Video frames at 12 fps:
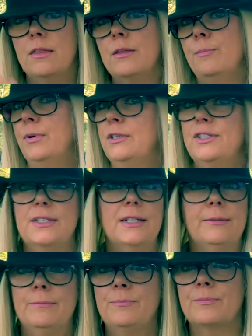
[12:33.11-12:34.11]
The
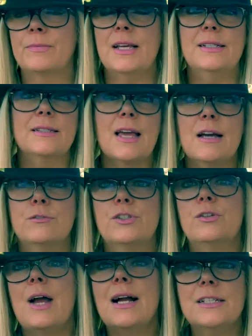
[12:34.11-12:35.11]
person is
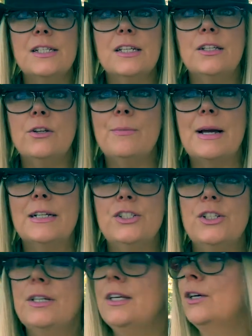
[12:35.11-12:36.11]
counteracting your
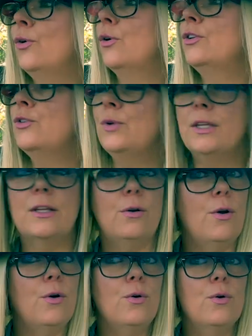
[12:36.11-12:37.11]
magic or doing
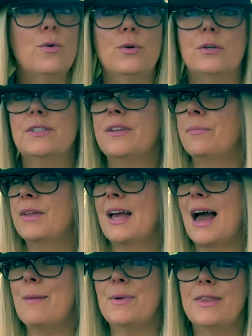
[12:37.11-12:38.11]
their own, or something
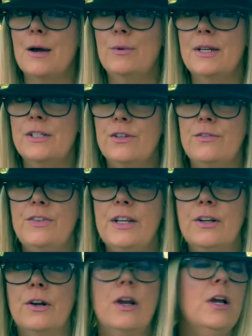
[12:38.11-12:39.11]
happened that would
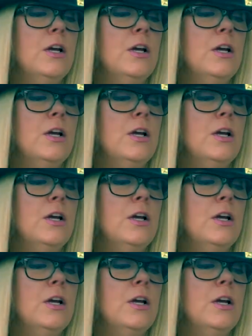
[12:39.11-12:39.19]
interfere.